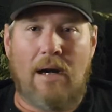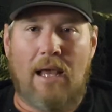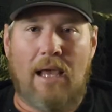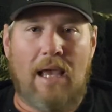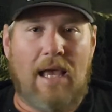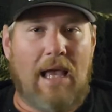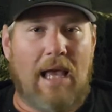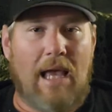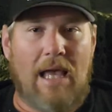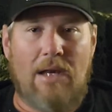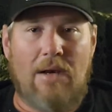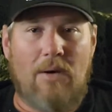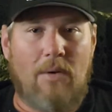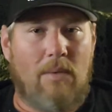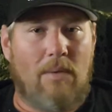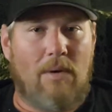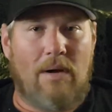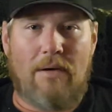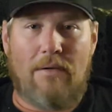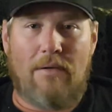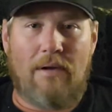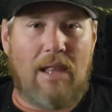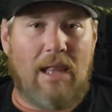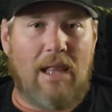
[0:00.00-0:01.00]
and I don't
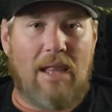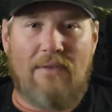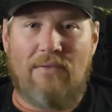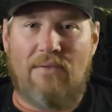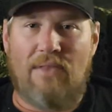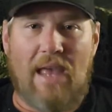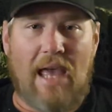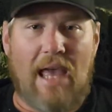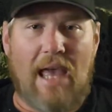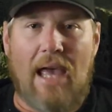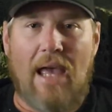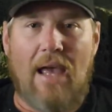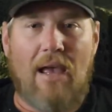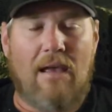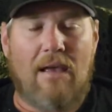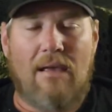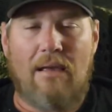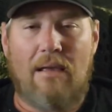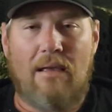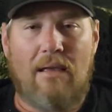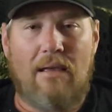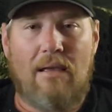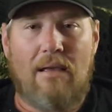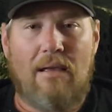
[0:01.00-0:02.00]
want to relive that.
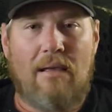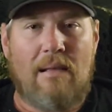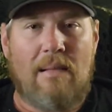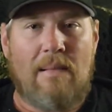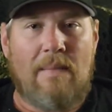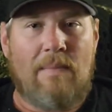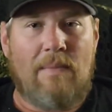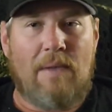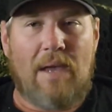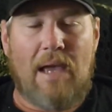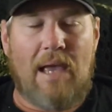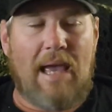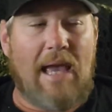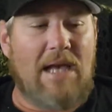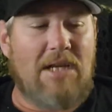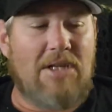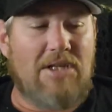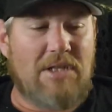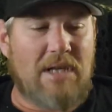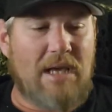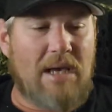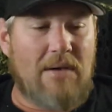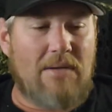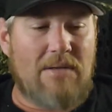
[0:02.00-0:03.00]
I
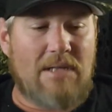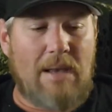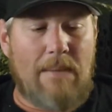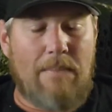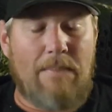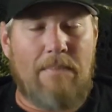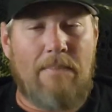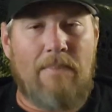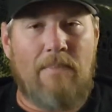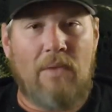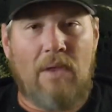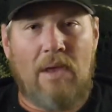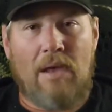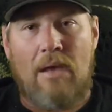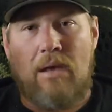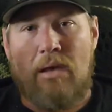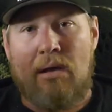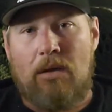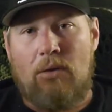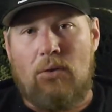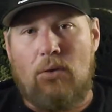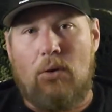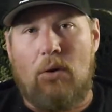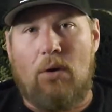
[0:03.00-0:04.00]
was up
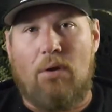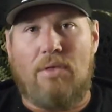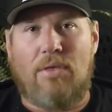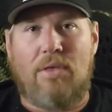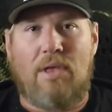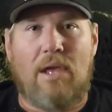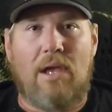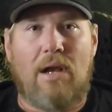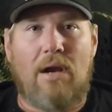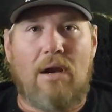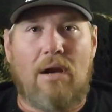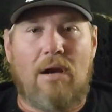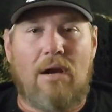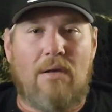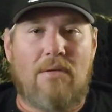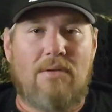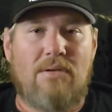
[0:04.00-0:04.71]
north of here.